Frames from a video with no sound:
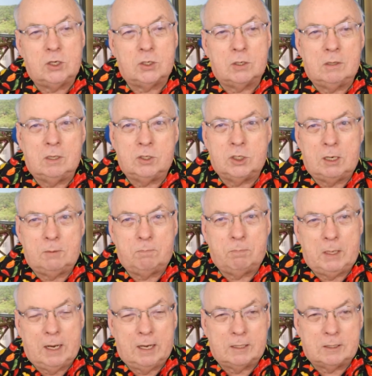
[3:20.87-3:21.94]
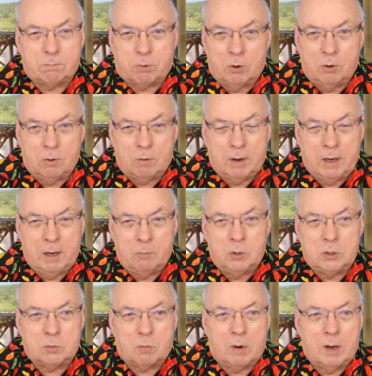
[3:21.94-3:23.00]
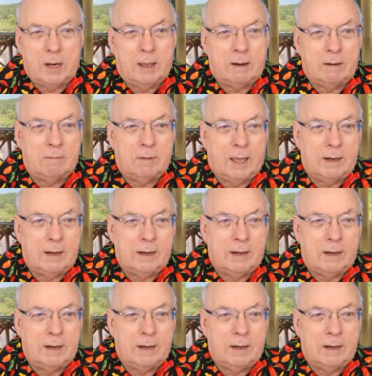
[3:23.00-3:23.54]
The GPS program was run out of that